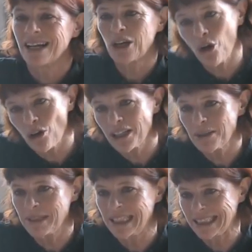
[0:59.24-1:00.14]
I call it
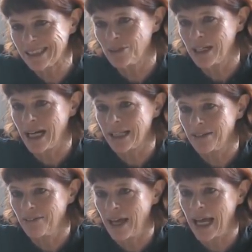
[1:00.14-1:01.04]
a medicinal
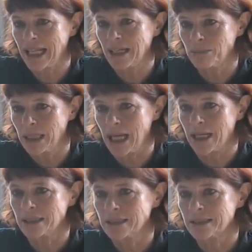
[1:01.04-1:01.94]
garden for ailing
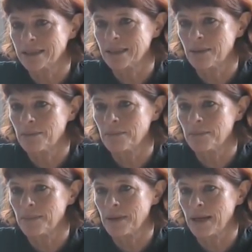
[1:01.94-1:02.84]
plants.
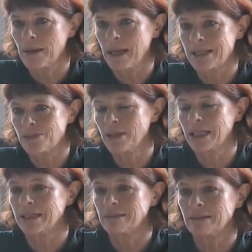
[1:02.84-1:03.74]
It's
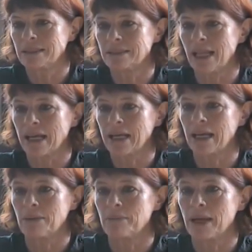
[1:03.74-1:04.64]
really, it's like a,
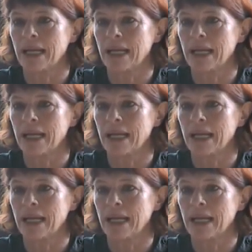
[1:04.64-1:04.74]
um, a